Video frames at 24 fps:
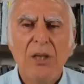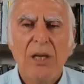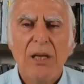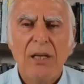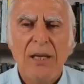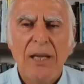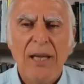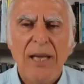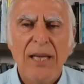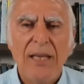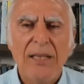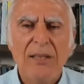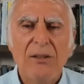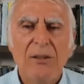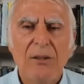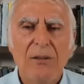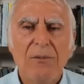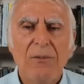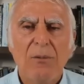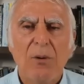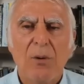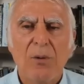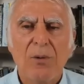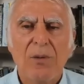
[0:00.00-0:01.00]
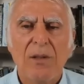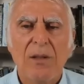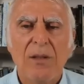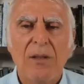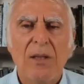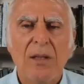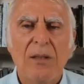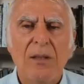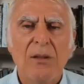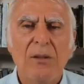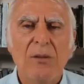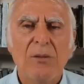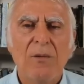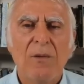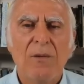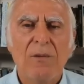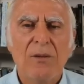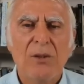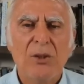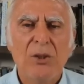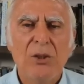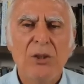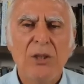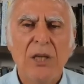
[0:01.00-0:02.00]
head or the
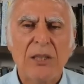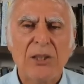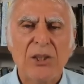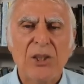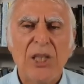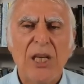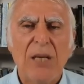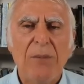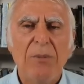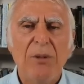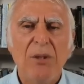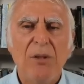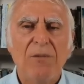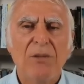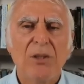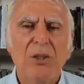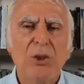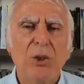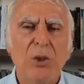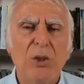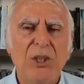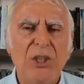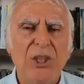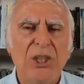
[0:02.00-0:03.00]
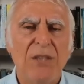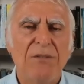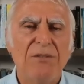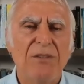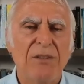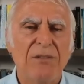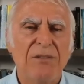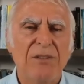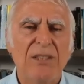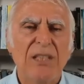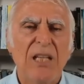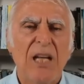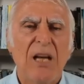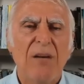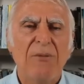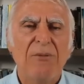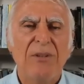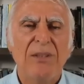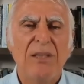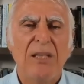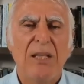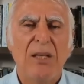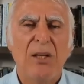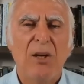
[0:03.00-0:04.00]
chairman of the Joint Chiefs of Staff
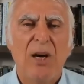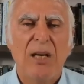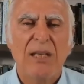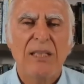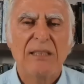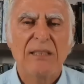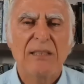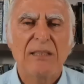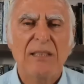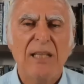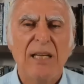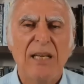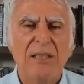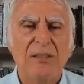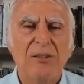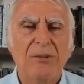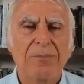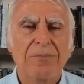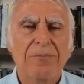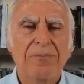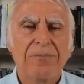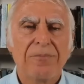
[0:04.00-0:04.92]
in the United States.